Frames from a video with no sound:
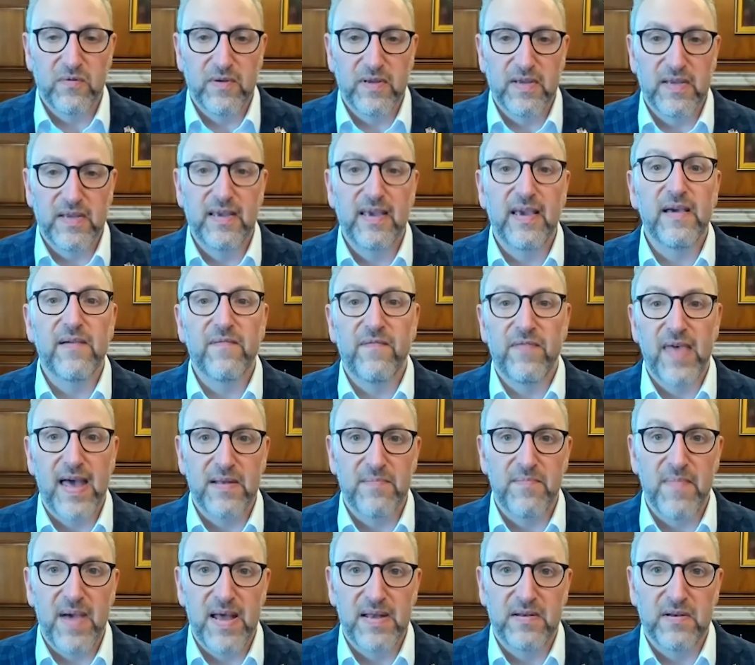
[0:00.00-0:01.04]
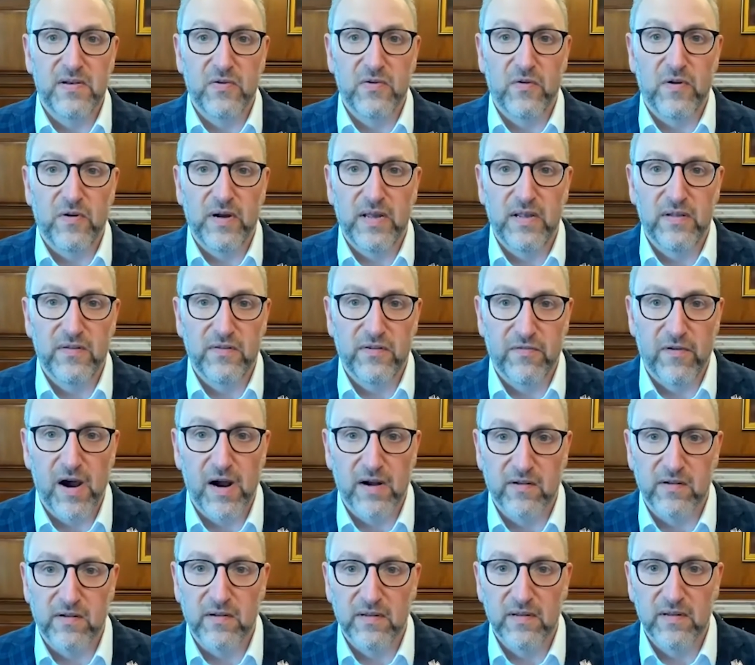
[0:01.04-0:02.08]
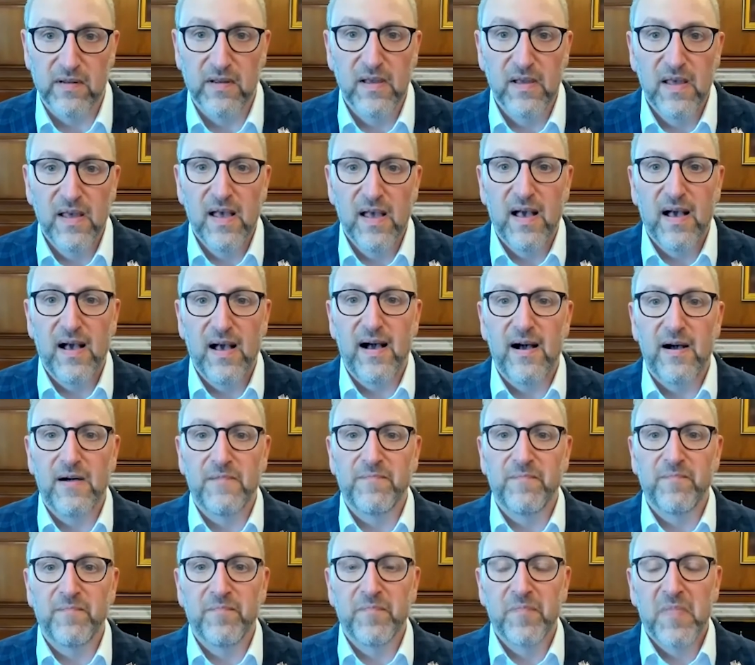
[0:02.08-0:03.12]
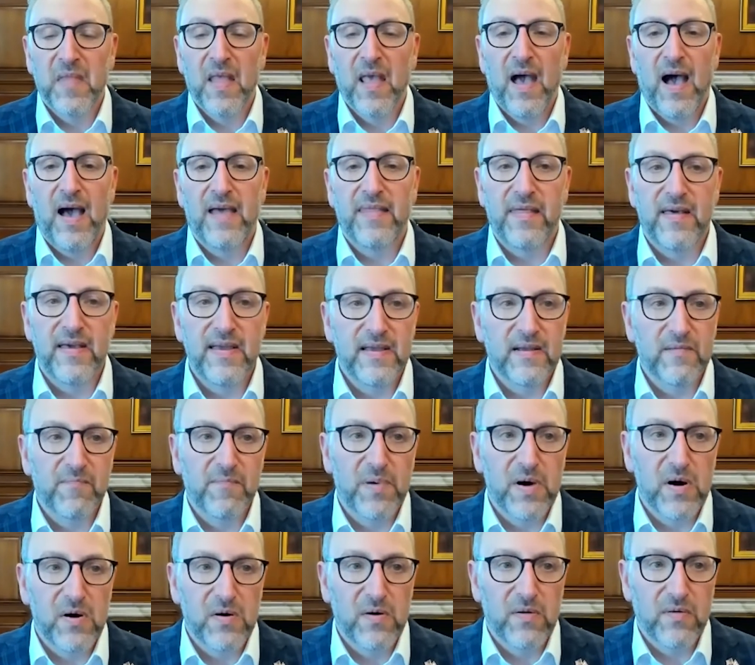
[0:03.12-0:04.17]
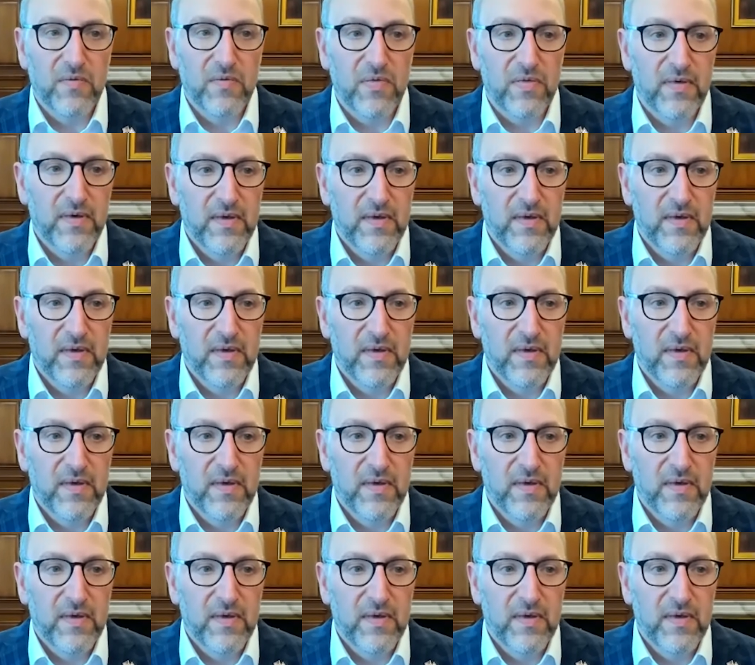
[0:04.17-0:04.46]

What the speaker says: give that amendatory instruction. I think both